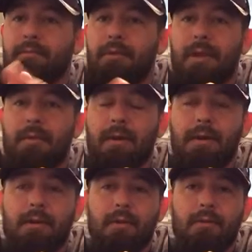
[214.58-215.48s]
They
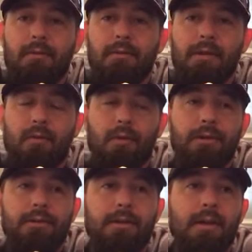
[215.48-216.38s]
may go and select
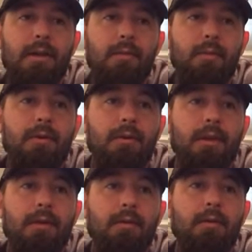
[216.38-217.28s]
winners today, but
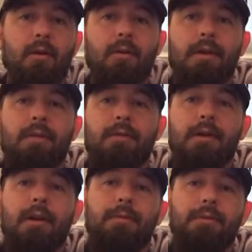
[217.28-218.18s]
they are given
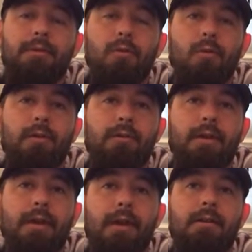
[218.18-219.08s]
the option to where
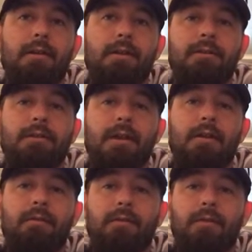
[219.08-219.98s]
they can let it
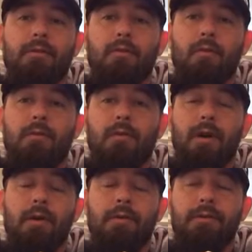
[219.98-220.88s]
stand for
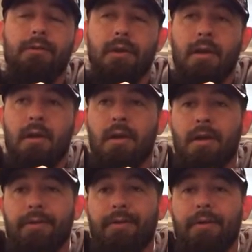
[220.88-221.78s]
24 hours.
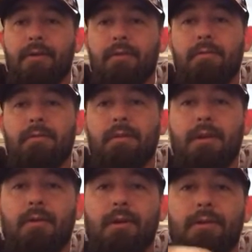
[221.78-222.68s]
So
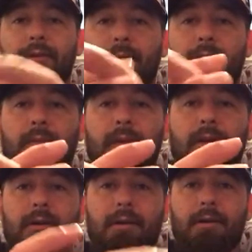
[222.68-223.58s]
anyways, you may or may
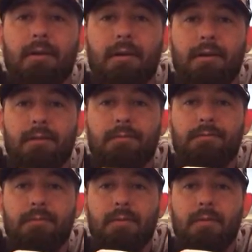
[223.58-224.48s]
not get
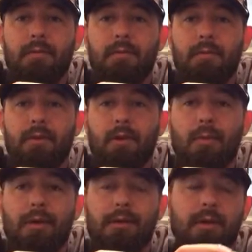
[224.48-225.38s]
you know,
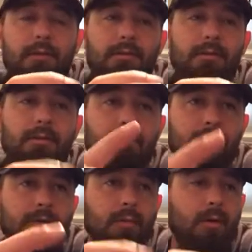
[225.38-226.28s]
picked out until
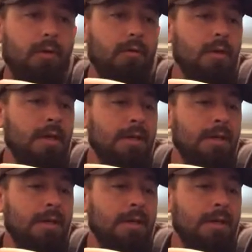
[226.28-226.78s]
tomorrow.